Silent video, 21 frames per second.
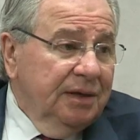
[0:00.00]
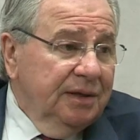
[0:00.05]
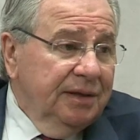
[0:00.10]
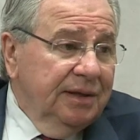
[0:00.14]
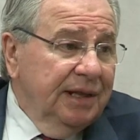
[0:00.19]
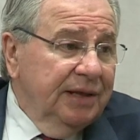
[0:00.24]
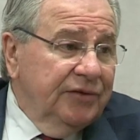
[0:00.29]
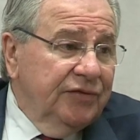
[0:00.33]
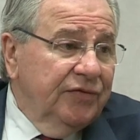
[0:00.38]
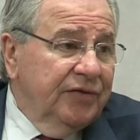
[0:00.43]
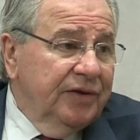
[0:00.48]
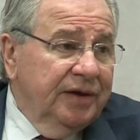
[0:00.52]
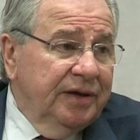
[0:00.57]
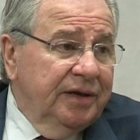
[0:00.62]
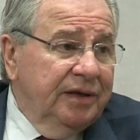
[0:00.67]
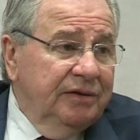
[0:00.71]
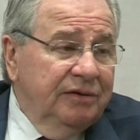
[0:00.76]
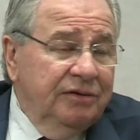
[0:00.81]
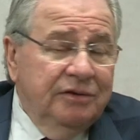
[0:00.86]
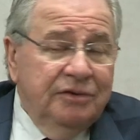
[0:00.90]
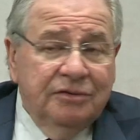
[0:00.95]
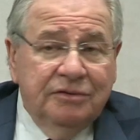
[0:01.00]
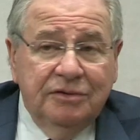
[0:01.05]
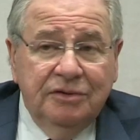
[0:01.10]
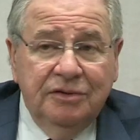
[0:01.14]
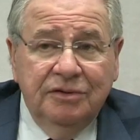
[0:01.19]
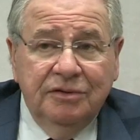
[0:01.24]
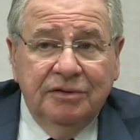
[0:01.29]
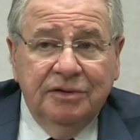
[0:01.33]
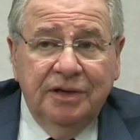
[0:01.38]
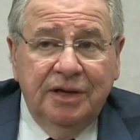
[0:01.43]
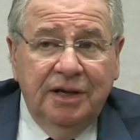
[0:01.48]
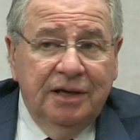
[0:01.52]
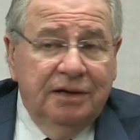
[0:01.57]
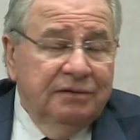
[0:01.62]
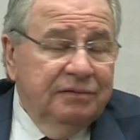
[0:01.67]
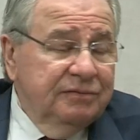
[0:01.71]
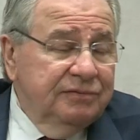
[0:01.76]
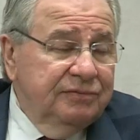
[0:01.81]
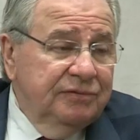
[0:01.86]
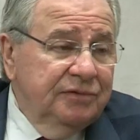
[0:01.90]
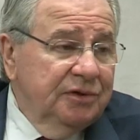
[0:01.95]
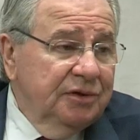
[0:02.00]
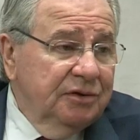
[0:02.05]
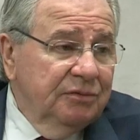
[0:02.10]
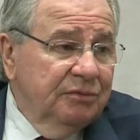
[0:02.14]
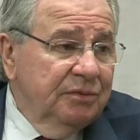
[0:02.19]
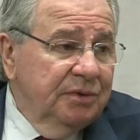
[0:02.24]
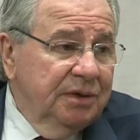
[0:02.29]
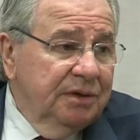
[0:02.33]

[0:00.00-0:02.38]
That's fine. You can have, you know,